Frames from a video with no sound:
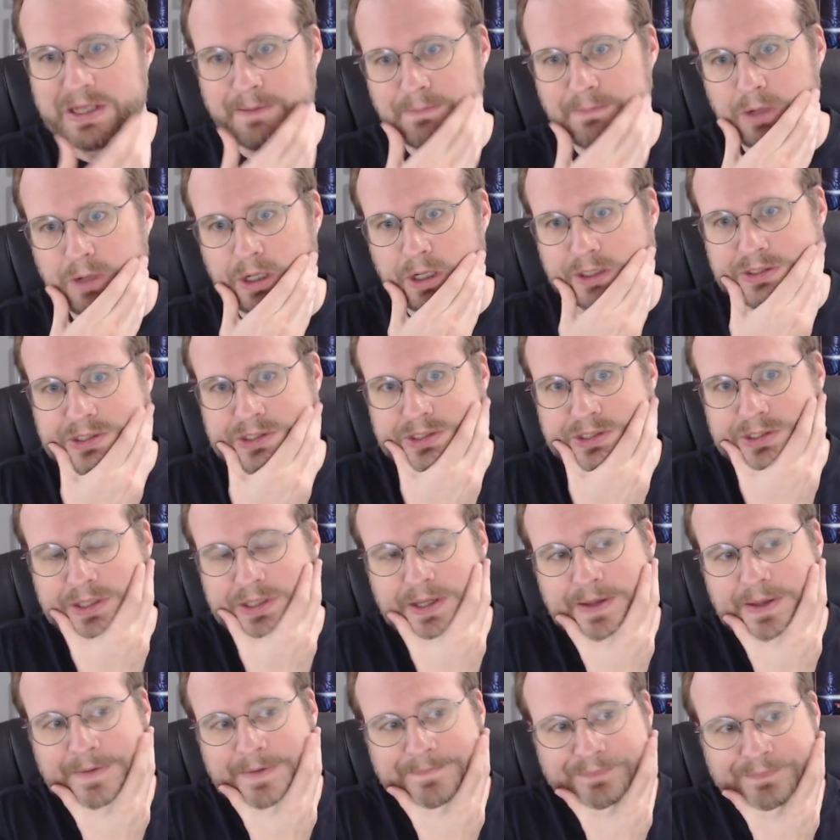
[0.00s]
books
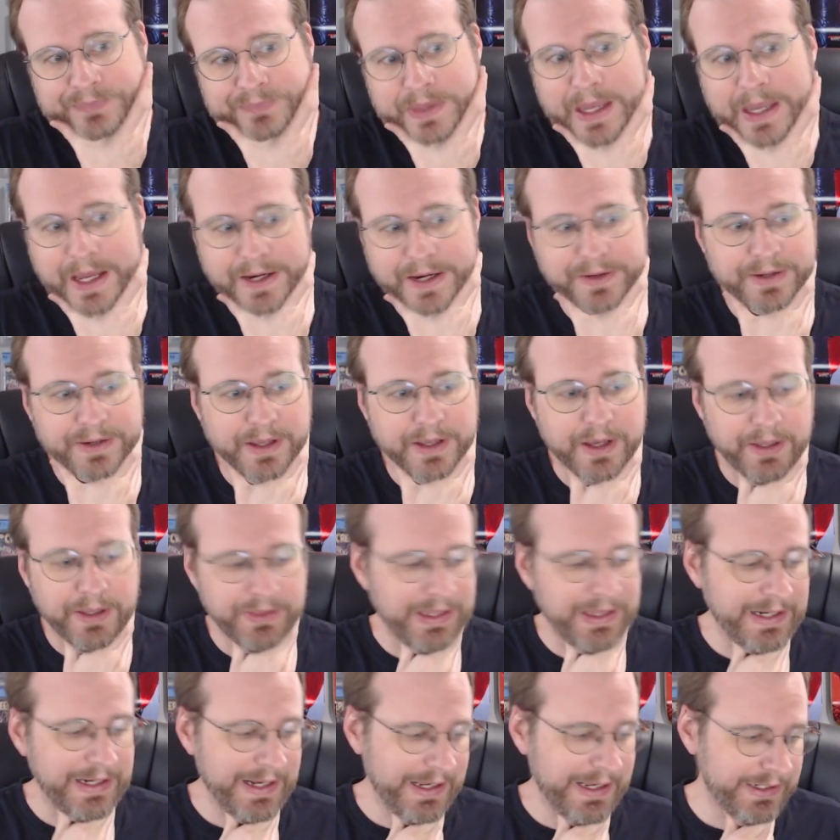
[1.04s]
that
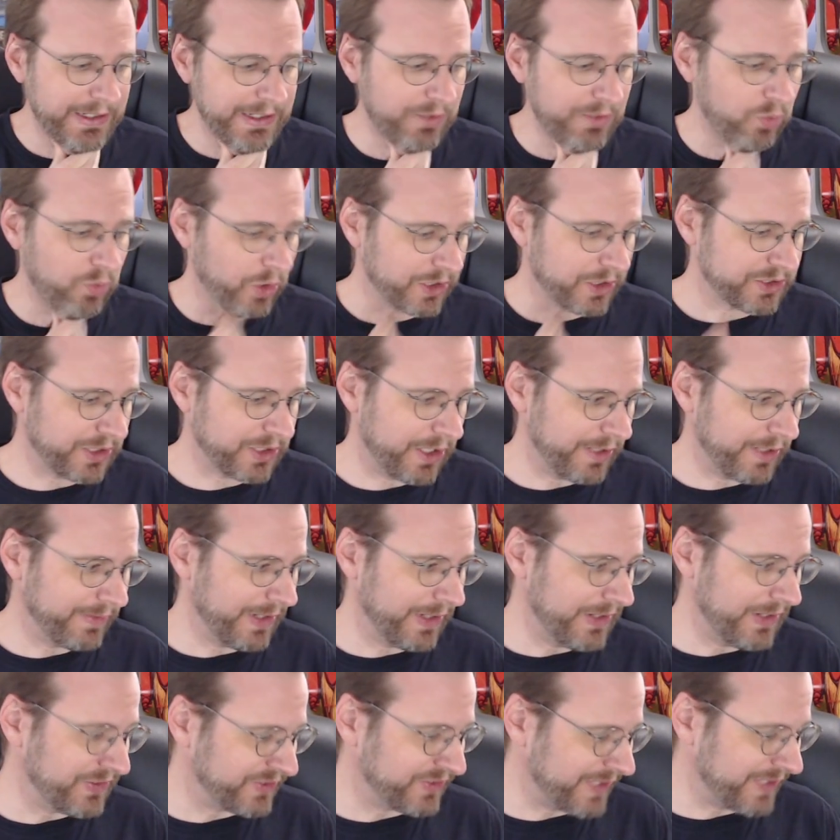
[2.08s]
I had worked on
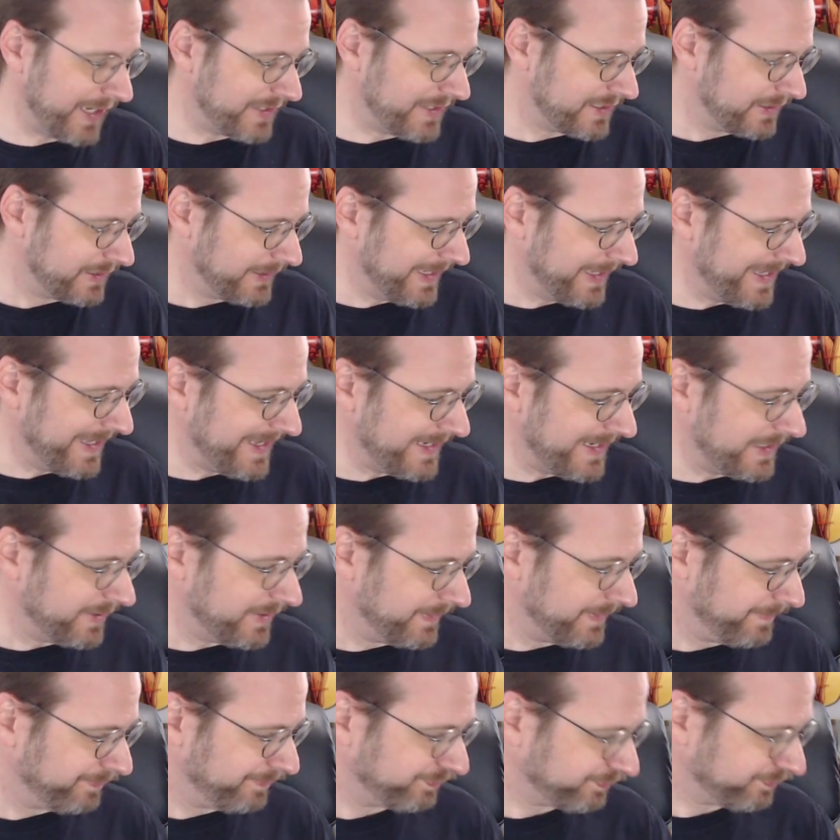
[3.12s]
and sent in
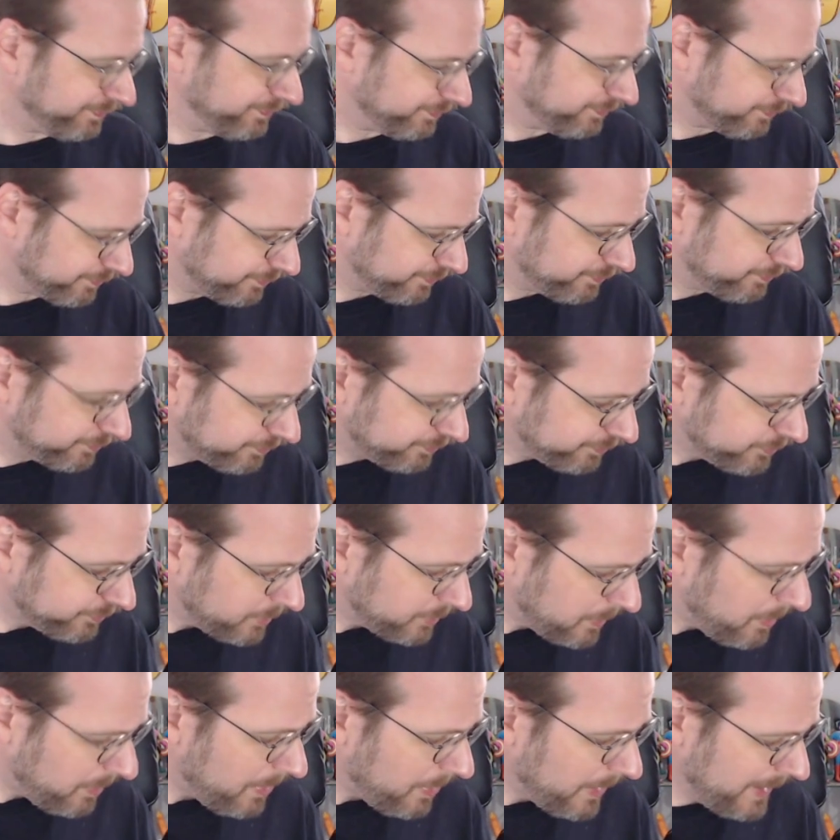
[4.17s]

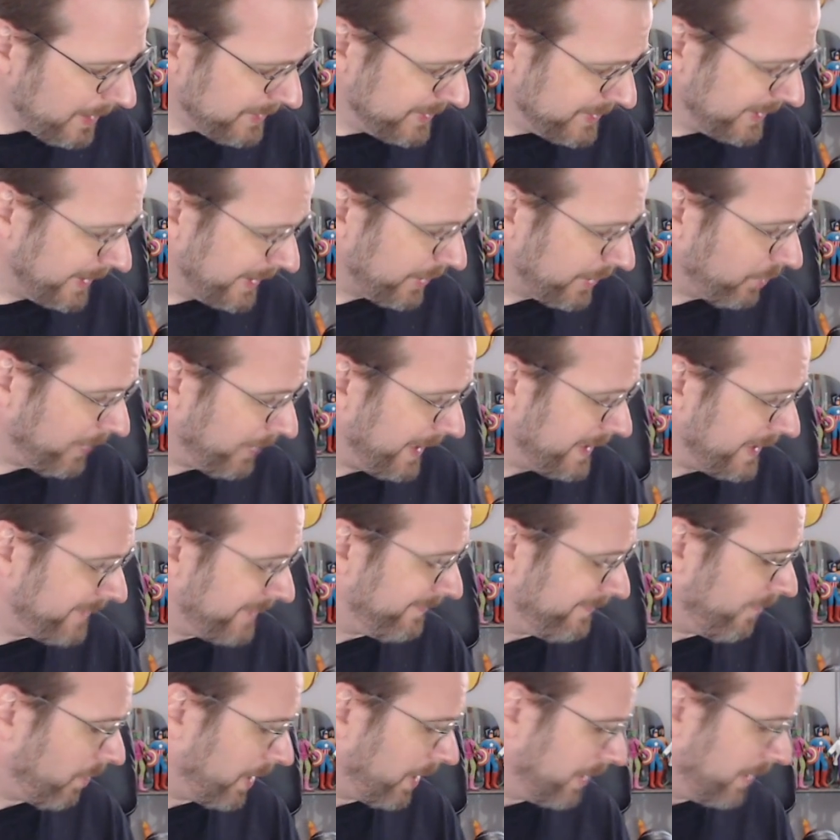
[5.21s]
to get graded
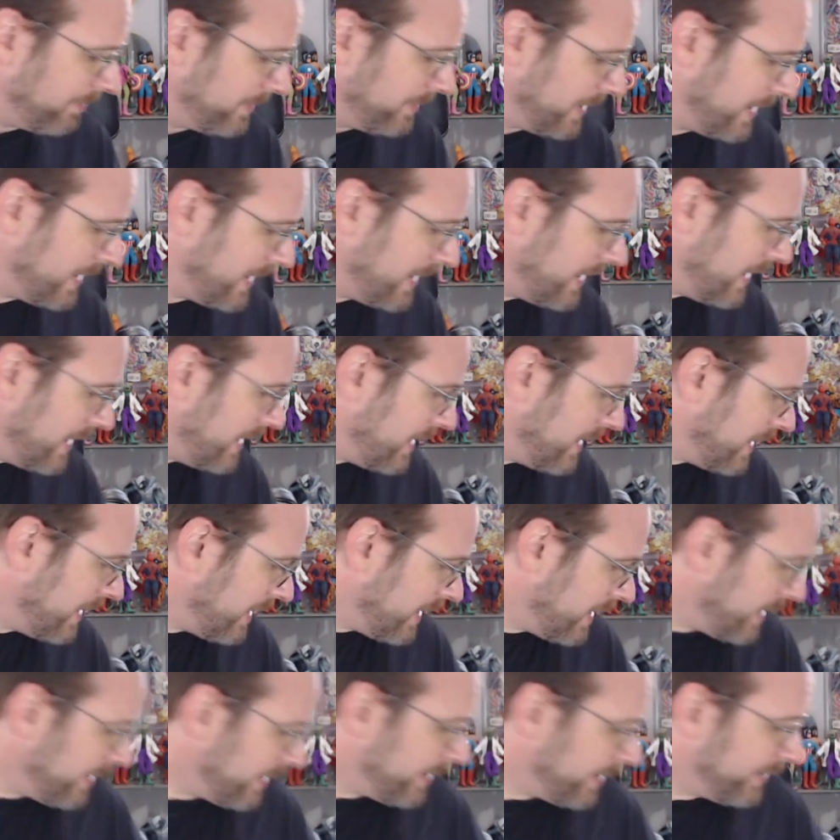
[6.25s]
for them.
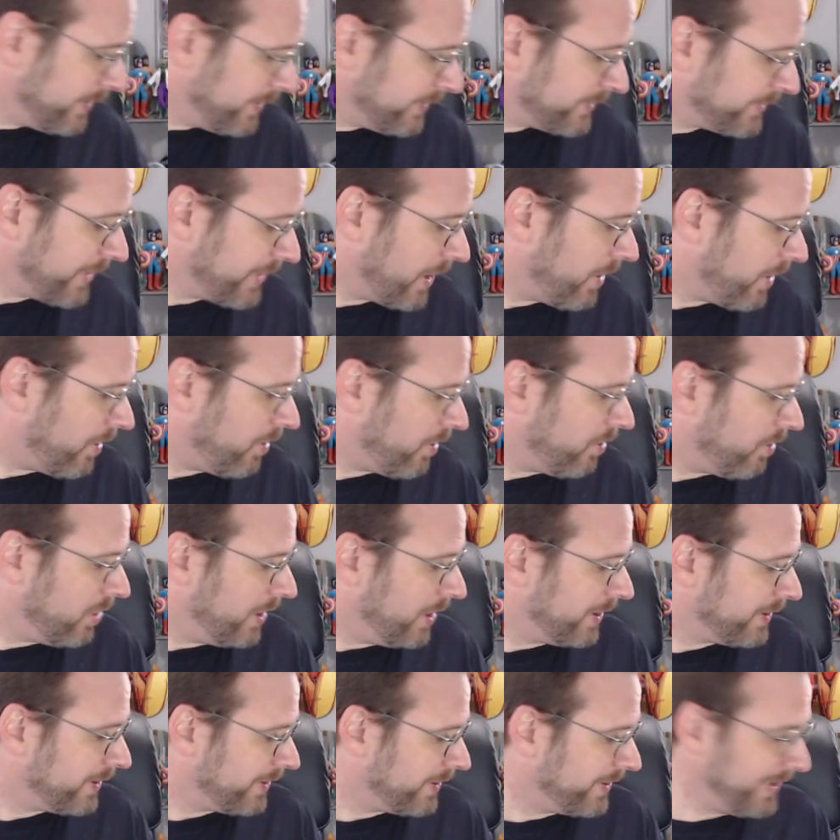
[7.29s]
So
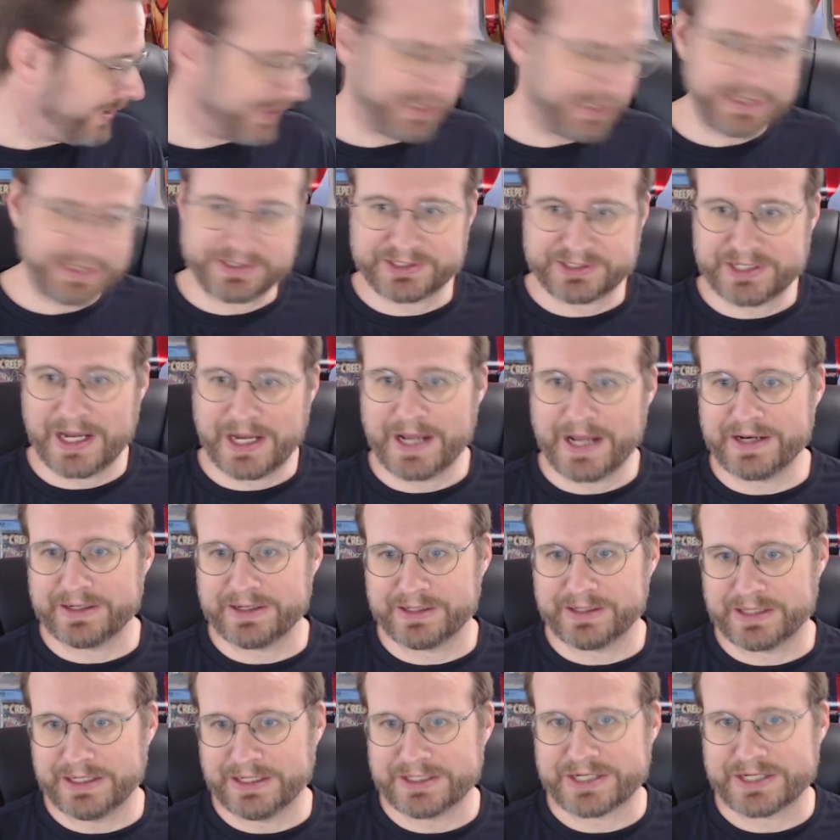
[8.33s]
it's not
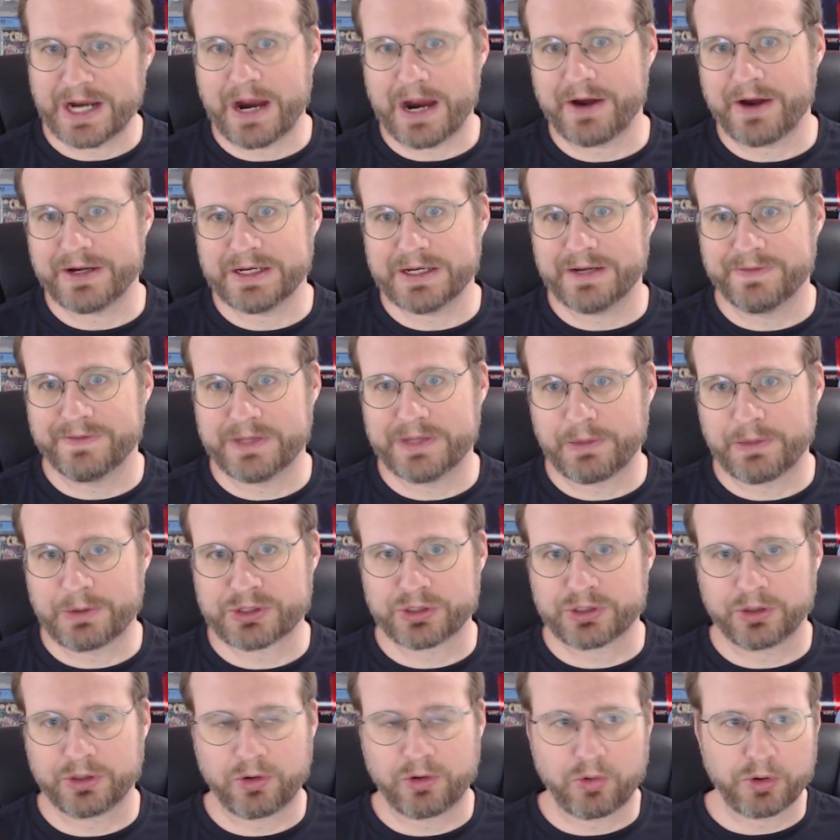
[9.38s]
the entirety of the
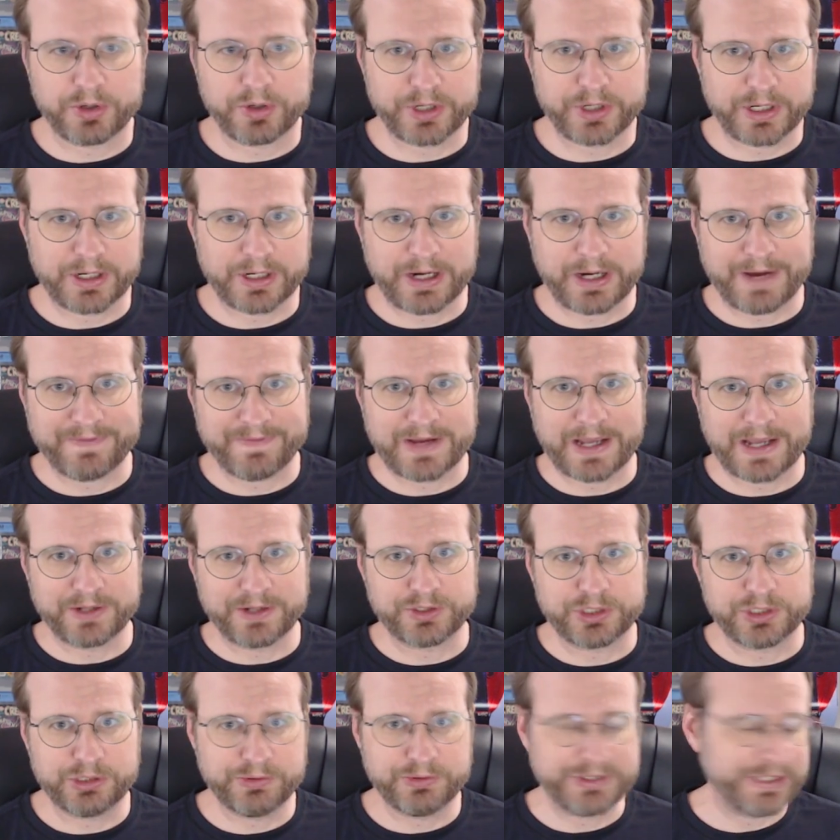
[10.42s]
original order. I've gotten
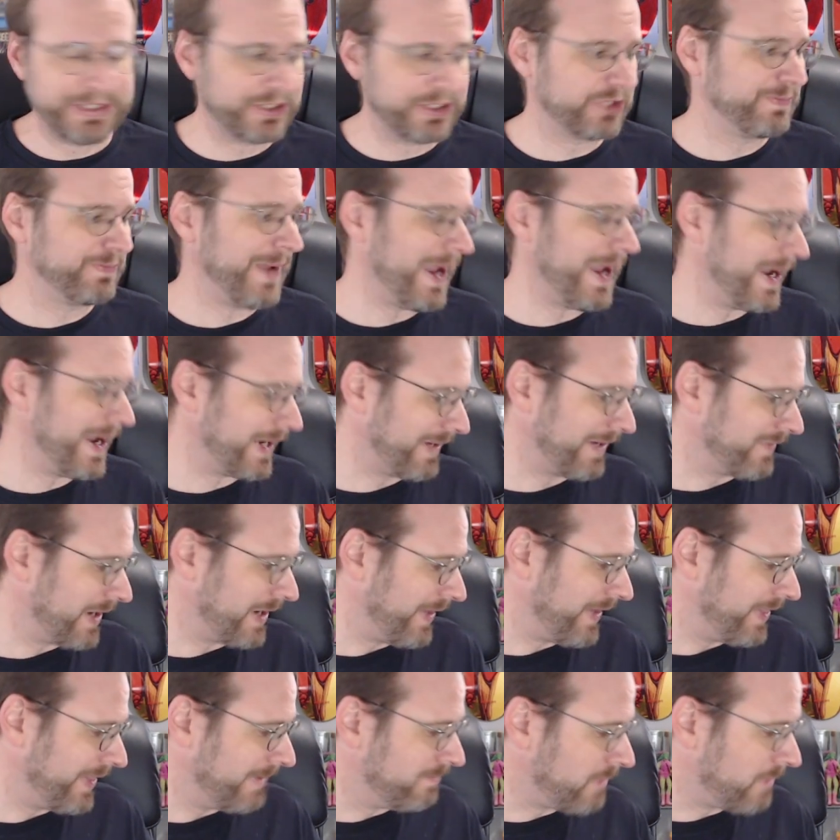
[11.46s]
two tiers back. I've
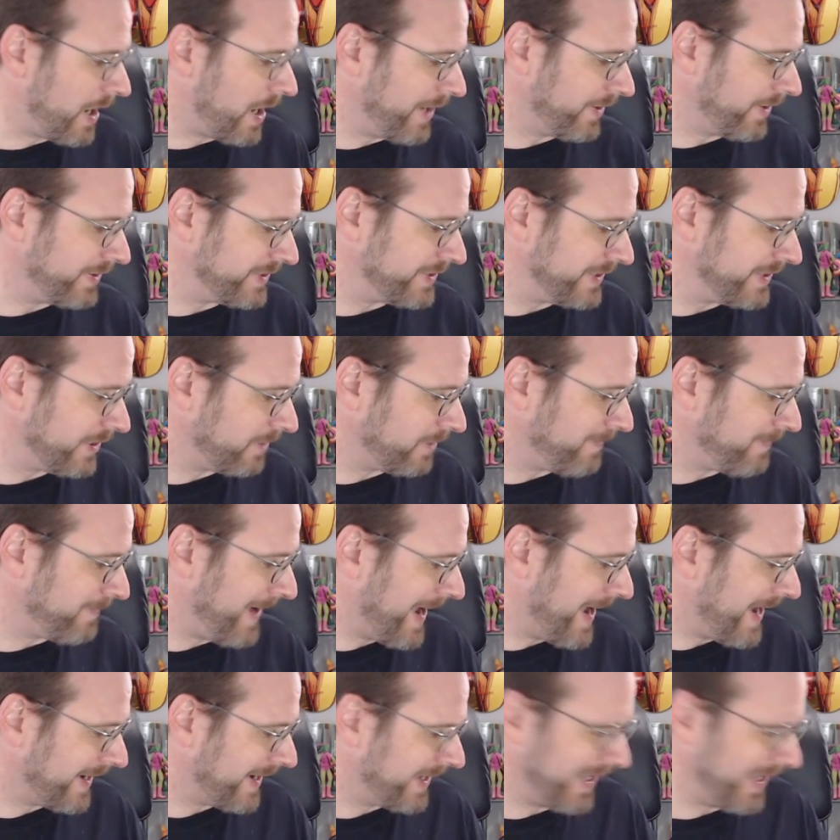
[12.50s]
gotten the modern tier
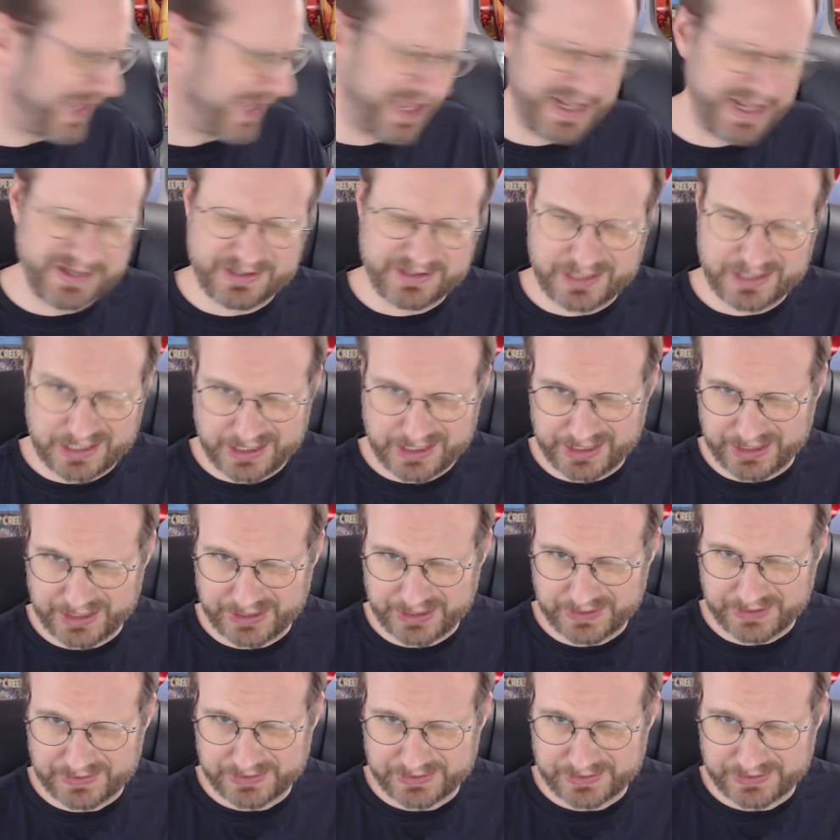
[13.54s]
back and the